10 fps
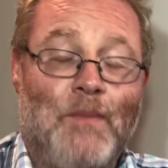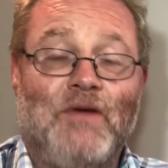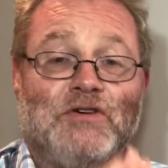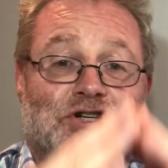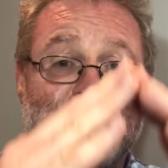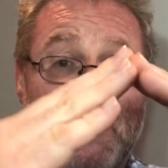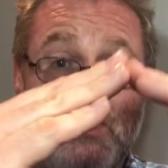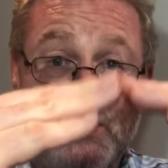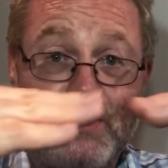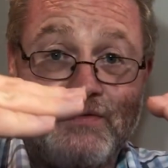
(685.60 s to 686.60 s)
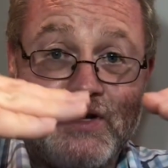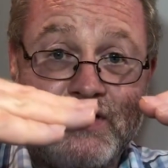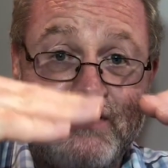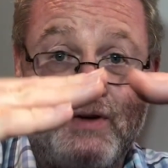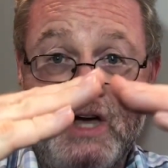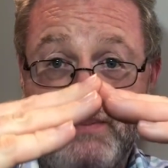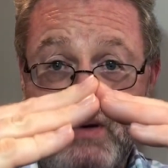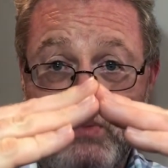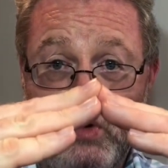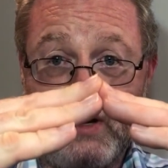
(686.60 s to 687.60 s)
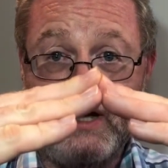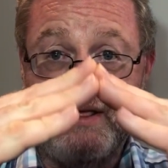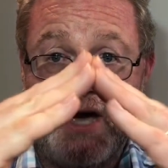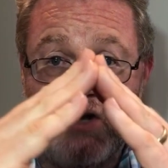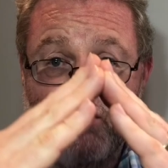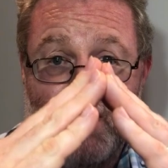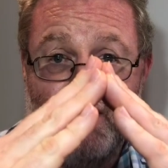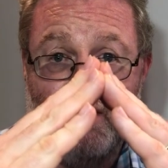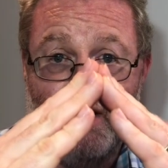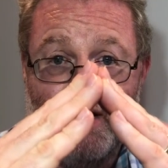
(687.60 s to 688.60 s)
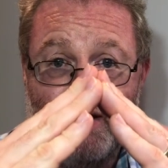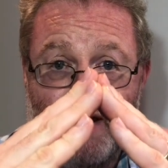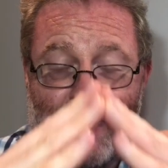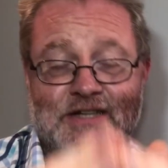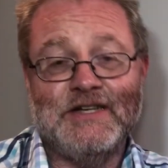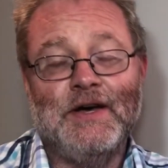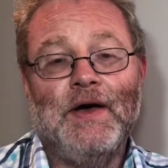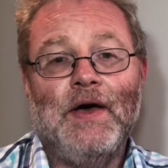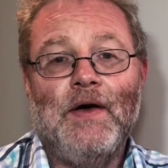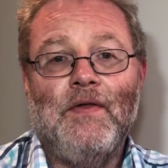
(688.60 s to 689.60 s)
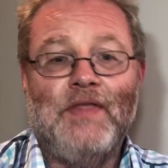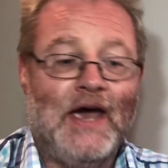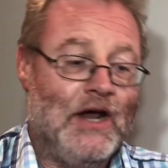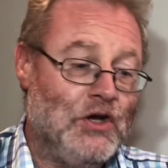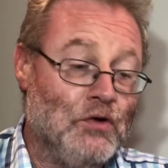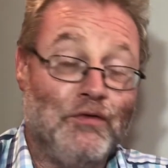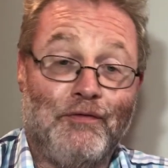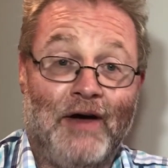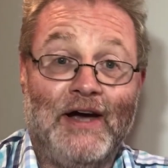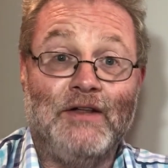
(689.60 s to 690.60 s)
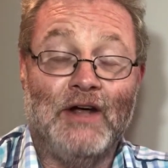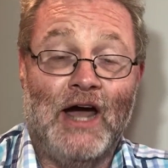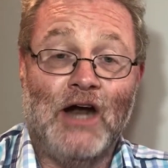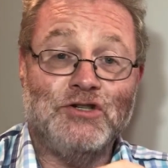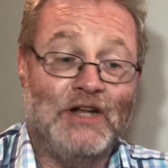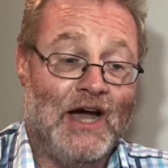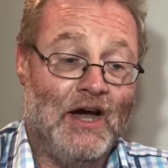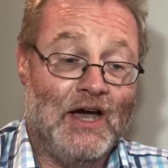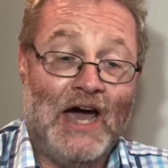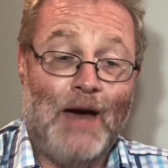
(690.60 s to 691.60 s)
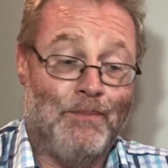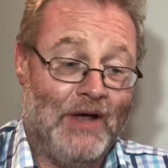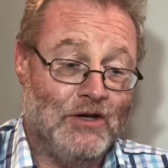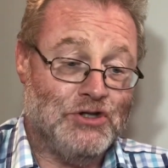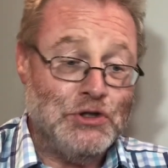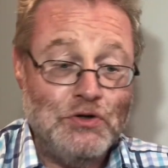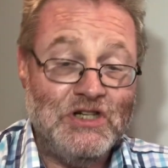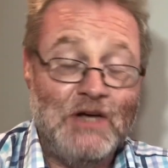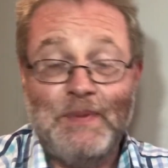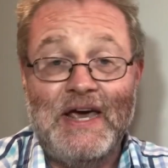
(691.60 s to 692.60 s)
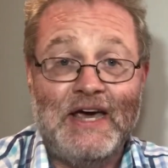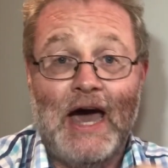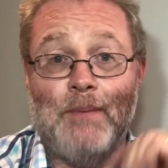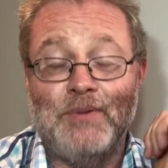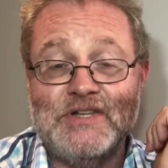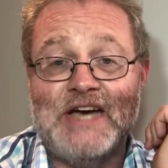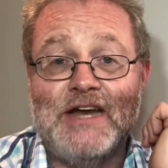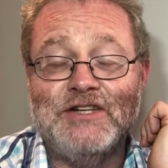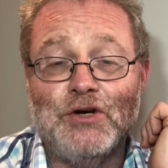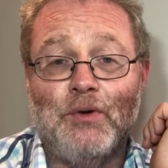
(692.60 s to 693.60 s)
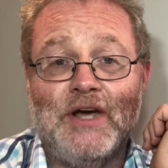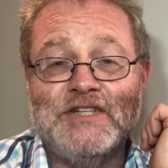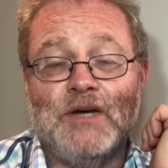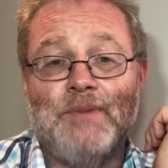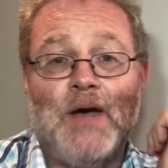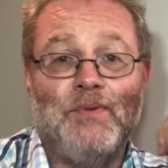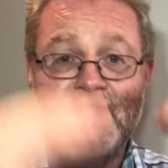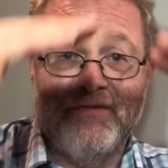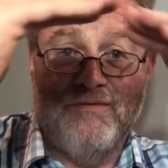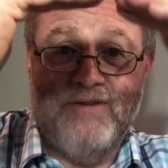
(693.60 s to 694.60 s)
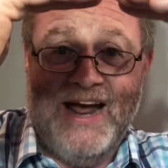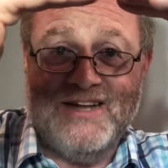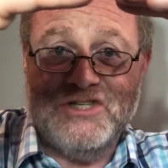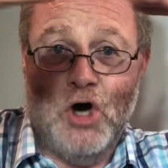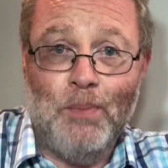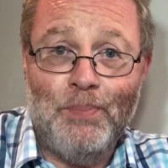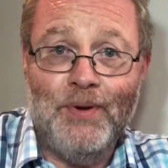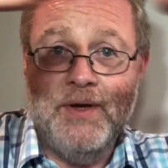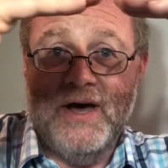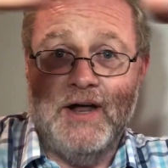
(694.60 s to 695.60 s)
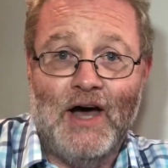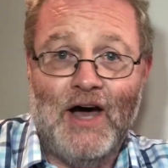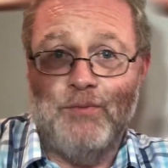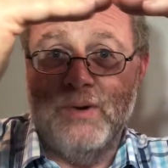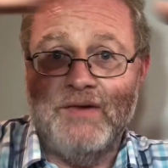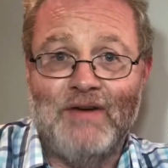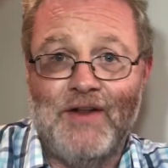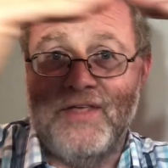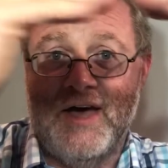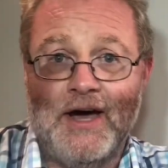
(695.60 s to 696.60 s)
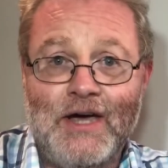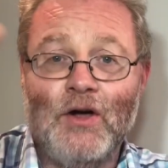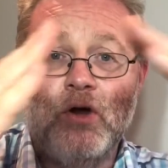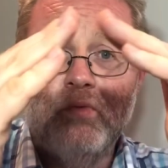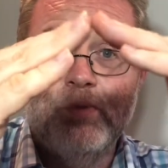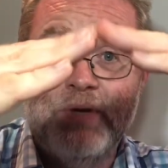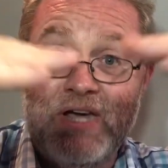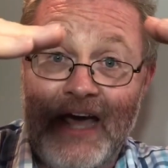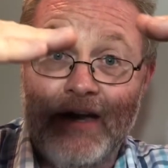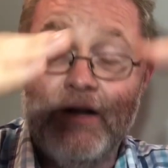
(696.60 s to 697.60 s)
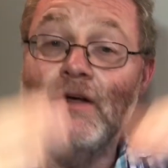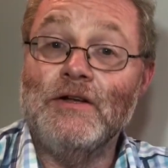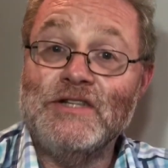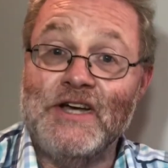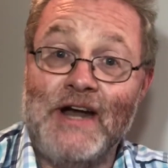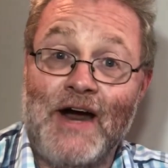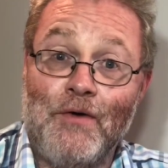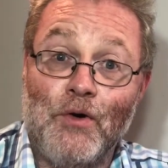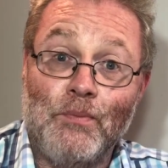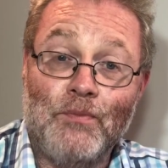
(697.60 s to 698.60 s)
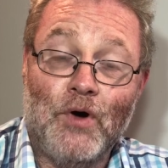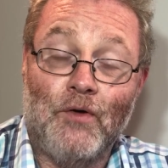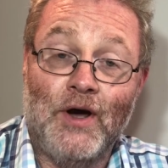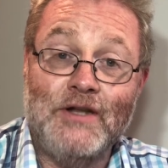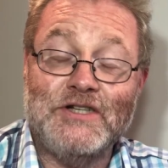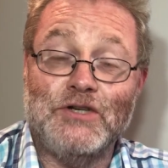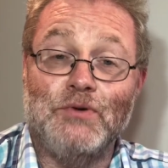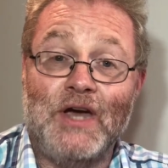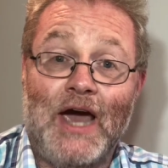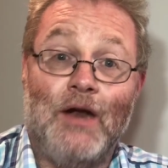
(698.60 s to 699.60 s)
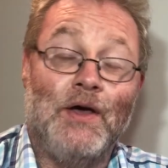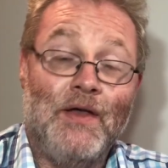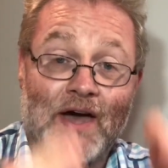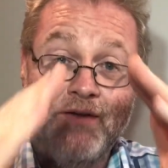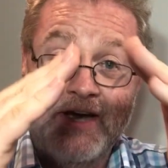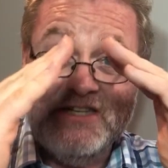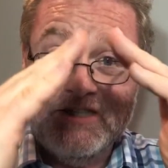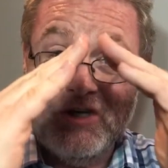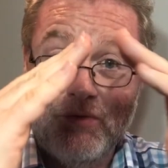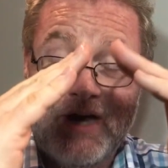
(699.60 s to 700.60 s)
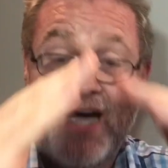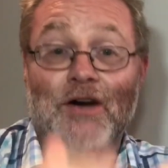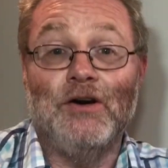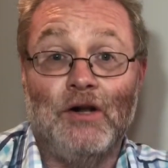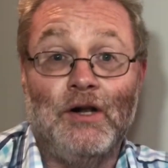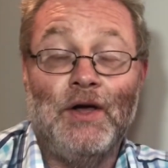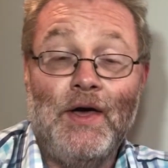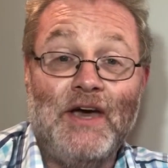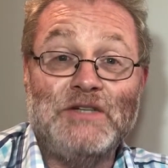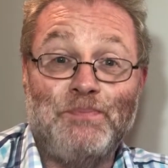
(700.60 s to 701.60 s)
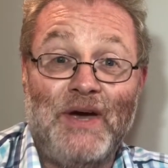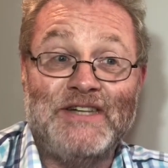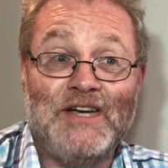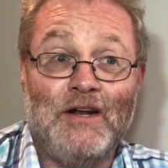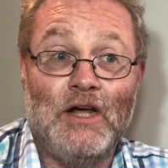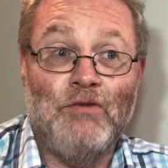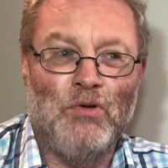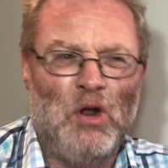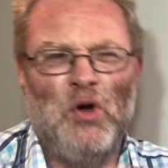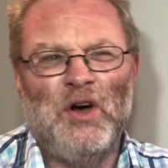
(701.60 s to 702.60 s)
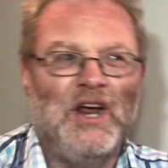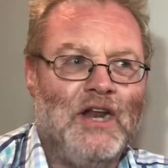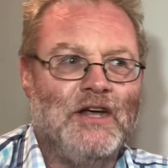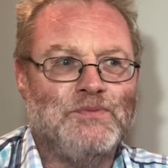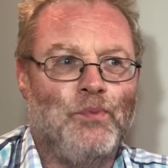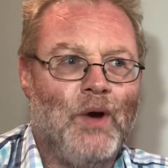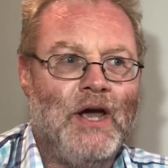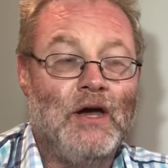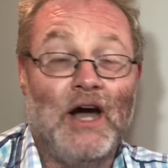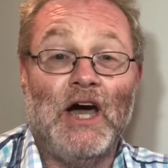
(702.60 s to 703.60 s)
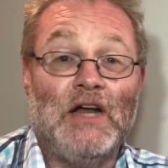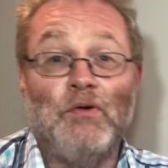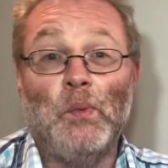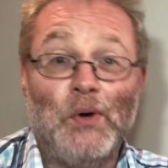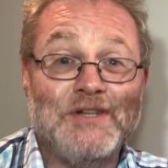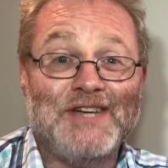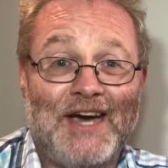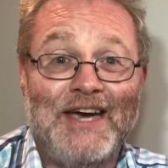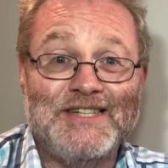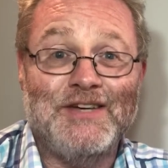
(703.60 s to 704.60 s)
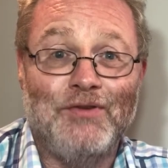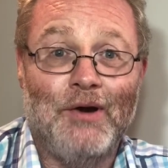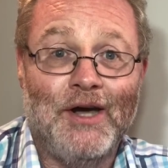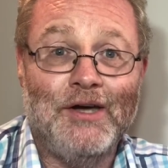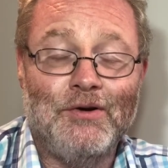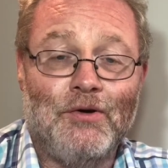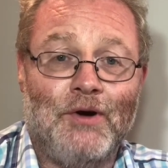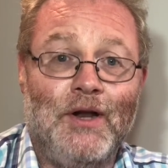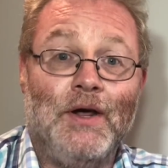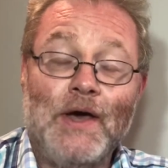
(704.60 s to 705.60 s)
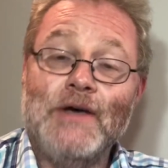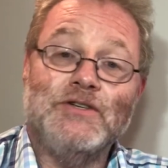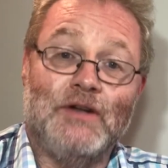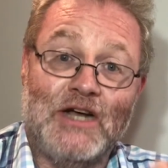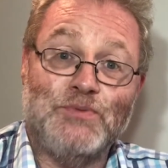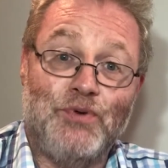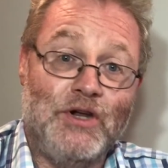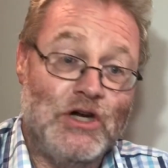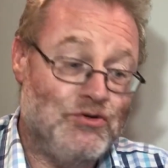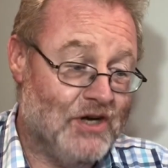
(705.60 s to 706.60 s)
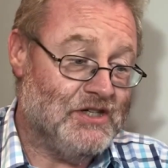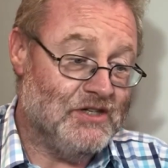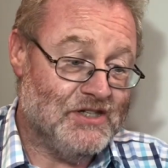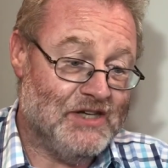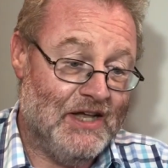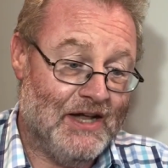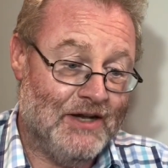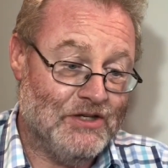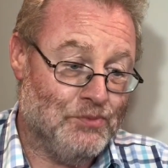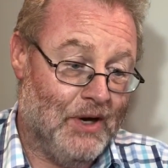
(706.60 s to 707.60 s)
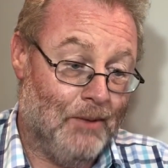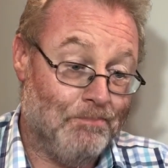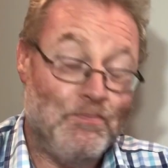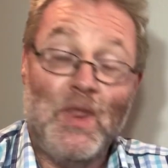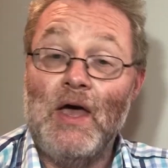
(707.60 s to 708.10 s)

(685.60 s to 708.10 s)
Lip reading: a bit of a shallower inverted V, a bit more like that rather than like that, then you'll find that actually that gap, that 2 dB gap at 10 degrees compared with the flat top at a half wavelength high will begin to narrow, all right? So again, that 90 degree angle is basically, if you want to look at it in this way, kind of a worst case, if you like, all right? So that's pretty interesting to see that as well.